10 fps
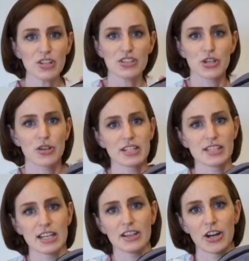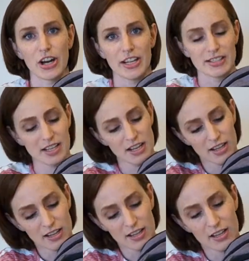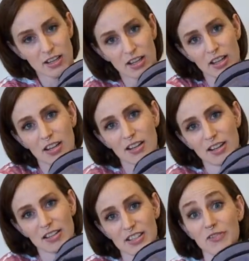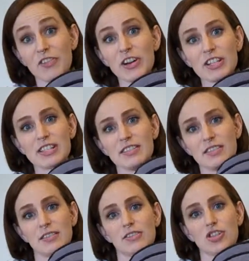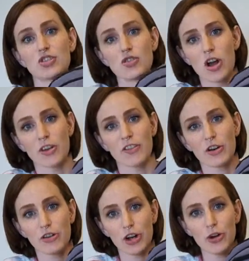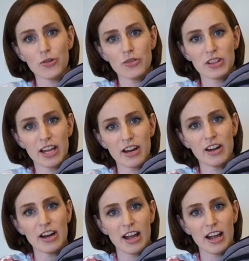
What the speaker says: So you can see there is some very strong Velcro there,